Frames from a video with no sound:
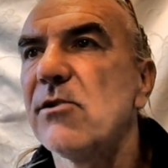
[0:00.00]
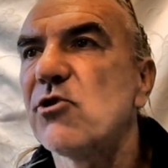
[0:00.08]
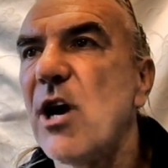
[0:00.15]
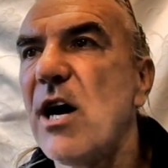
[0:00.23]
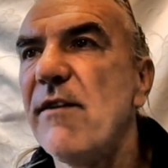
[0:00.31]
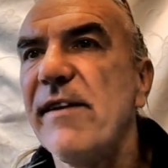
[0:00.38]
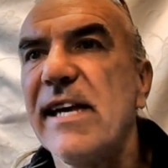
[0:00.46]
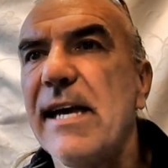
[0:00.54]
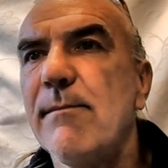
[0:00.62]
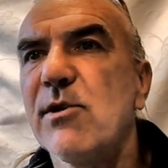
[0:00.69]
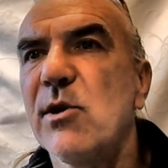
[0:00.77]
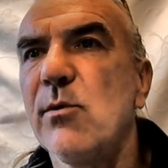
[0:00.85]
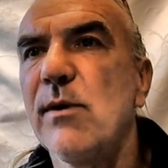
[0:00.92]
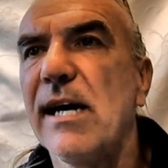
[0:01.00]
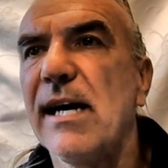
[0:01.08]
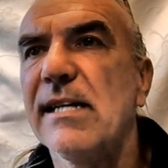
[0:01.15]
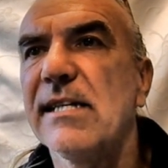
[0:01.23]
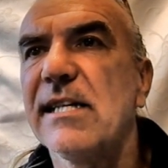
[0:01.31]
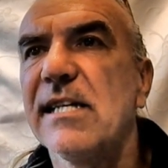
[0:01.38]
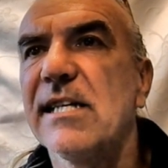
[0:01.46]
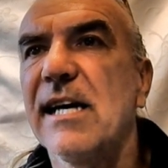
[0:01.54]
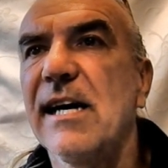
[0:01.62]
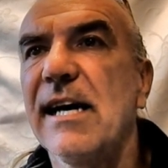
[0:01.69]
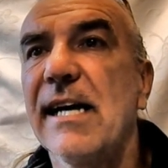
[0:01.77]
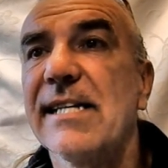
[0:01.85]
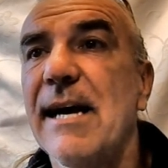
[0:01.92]
driving him to
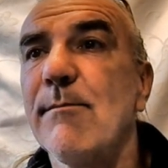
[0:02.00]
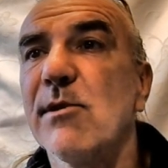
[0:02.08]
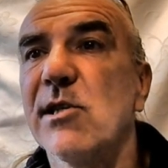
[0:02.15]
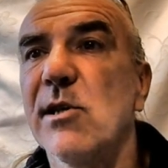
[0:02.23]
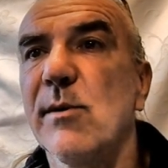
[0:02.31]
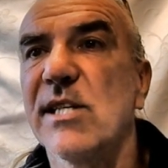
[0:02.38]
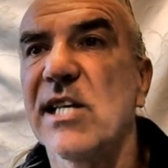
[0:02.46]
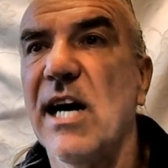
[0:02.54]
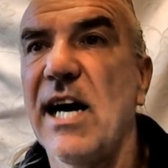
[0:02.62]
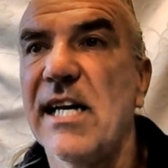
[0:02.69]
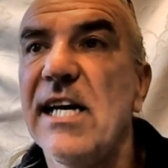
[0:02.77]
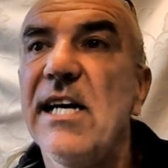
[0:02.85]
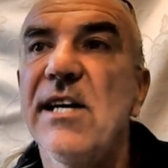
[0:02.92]
attempt suicide.